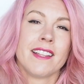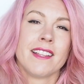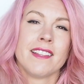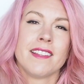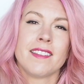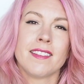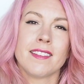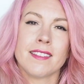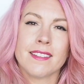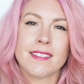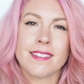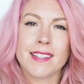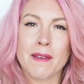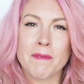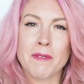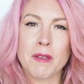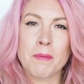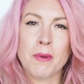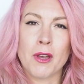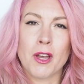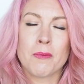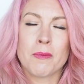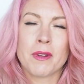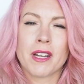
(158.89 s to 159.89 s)
This is a
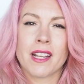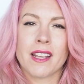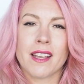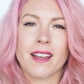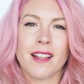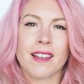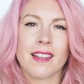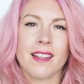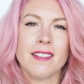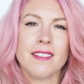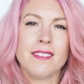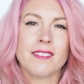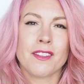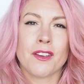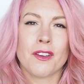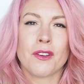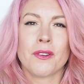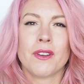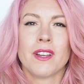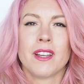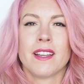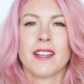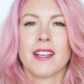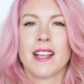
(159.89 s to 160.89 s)
semi-permanent colour,
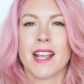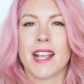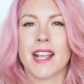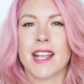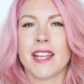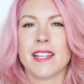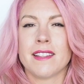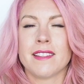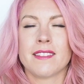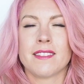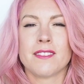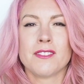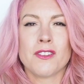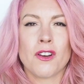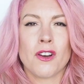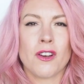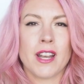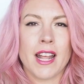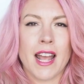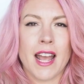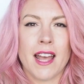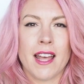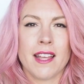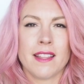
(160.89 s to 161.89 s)
so it's
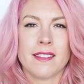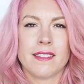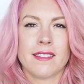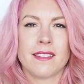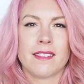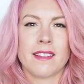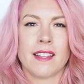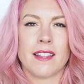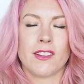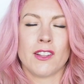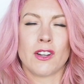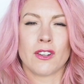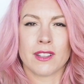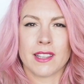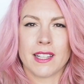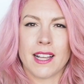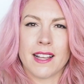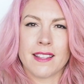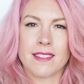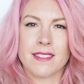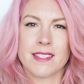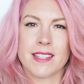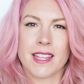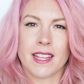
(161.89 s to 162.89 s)
not as
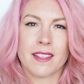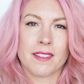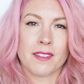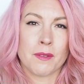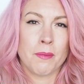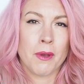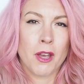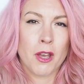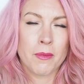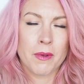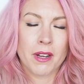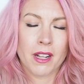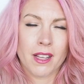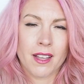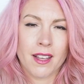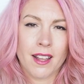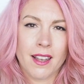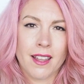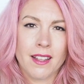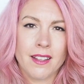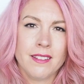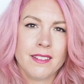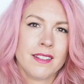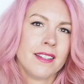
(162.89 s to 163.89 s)
long-lasting as a permanent
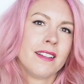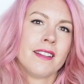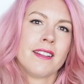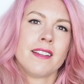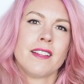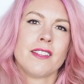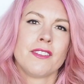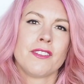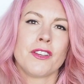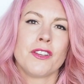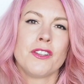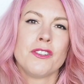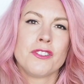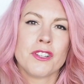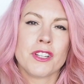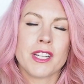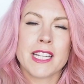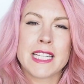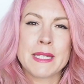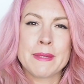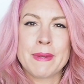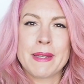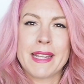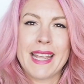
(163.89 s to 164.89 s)
colour, so you do
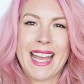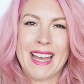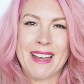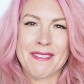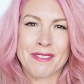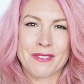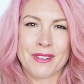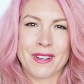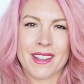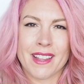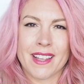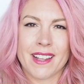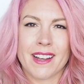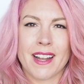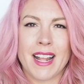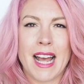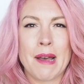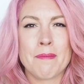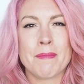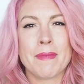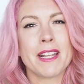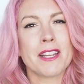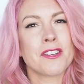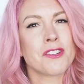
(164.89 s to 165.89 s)
need to be careful with it.
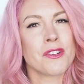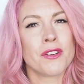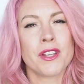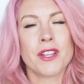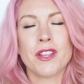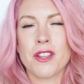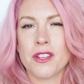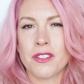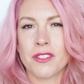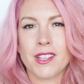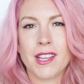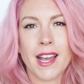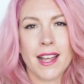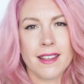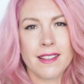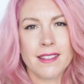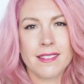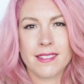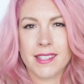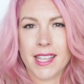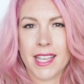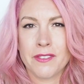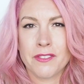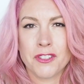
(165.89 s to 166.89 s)
Make sure you use
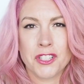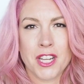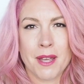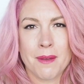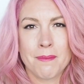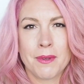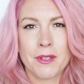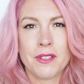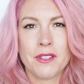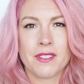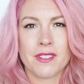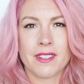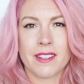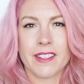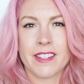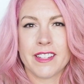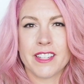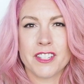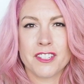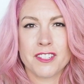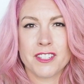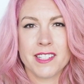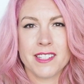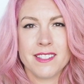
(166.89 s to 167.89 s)
colour-safe shampoos and
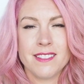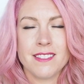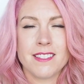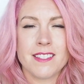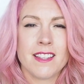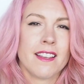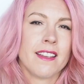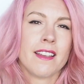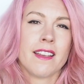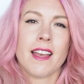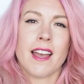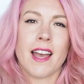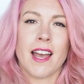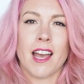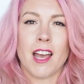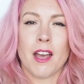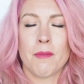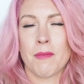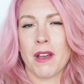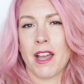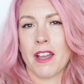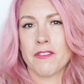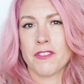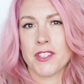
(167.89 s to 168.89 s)
conditioners.
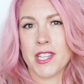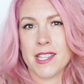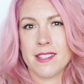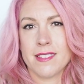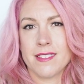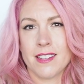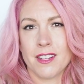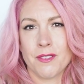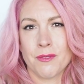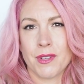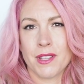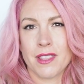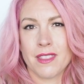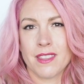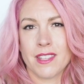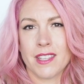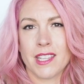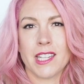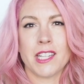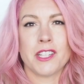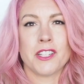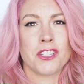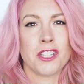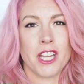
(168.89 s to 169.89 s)
I've tested it with
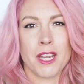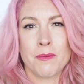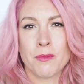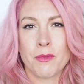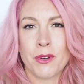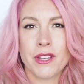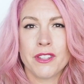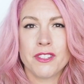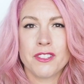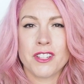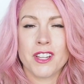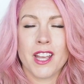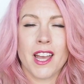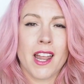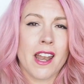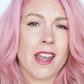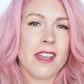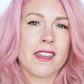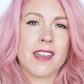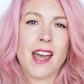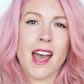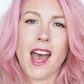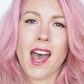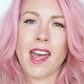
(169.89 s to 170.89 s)
the Shea Moisture
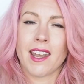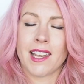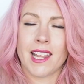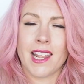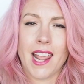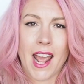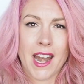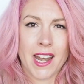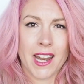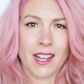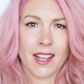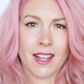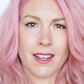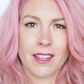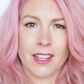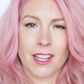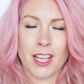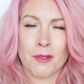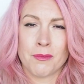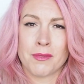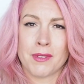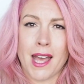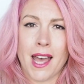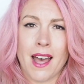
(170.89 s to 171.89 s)
and hardly any colour
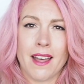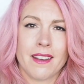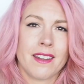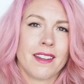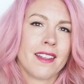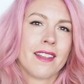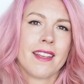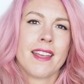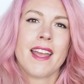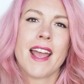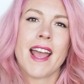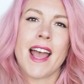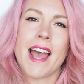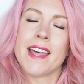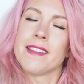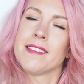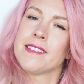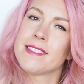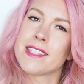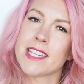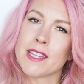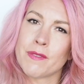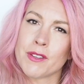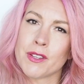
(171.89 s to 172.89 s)
comes out. And
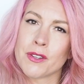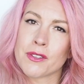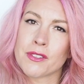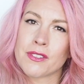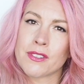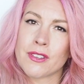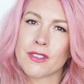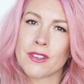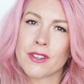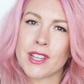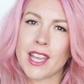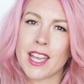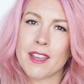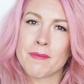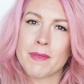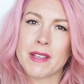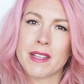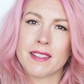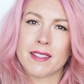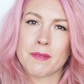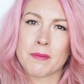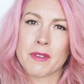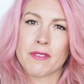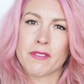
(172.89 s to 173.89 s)
Stevie also gave
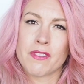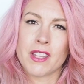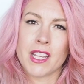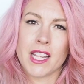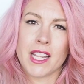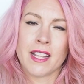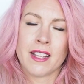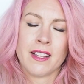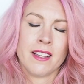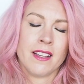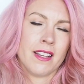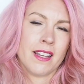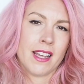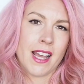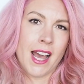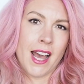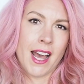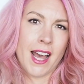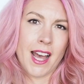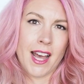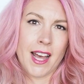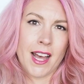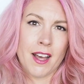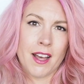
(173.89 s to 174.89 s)
me some of the
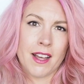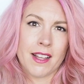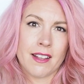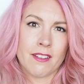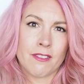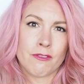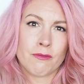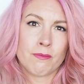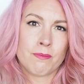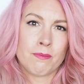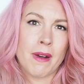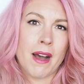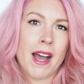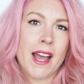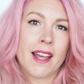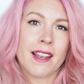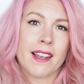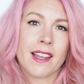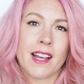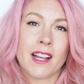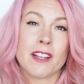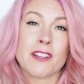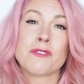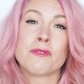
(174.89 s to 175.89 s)

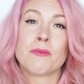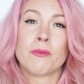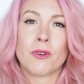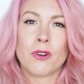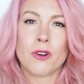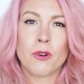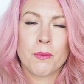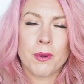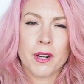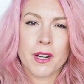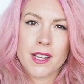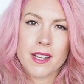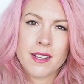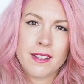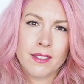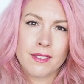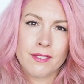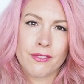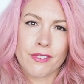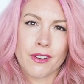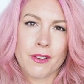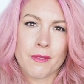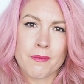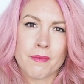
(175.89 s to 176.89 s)
Biolage Raw products
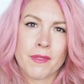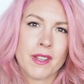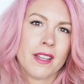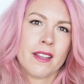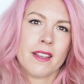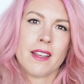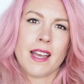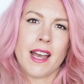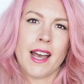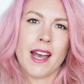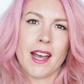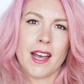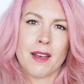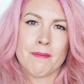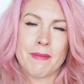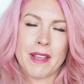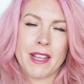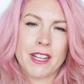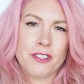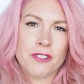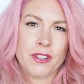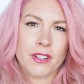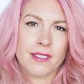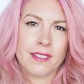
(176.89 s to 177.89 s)
from
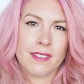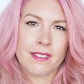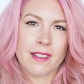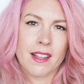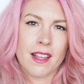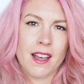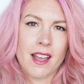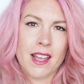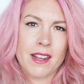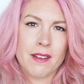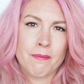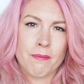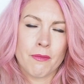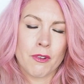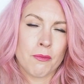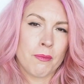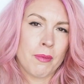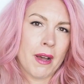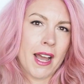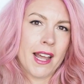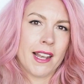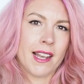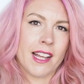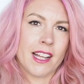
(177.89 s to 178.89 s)
Matrix line or
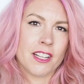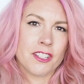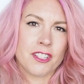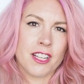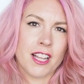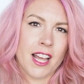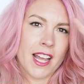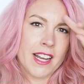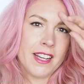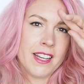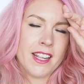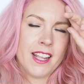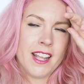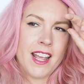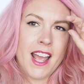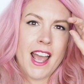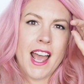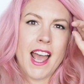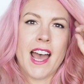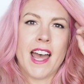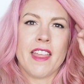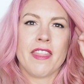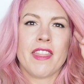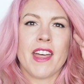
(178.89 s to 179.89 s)
Biolage line,
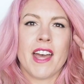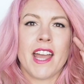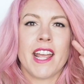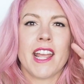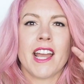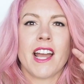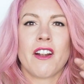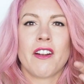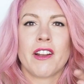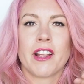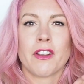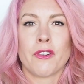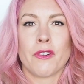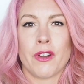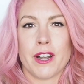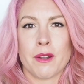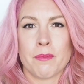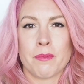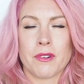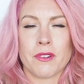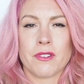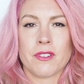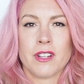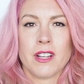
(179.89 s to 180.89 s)
and they are
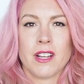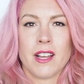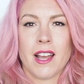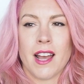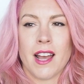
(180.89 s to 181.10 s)
incredible.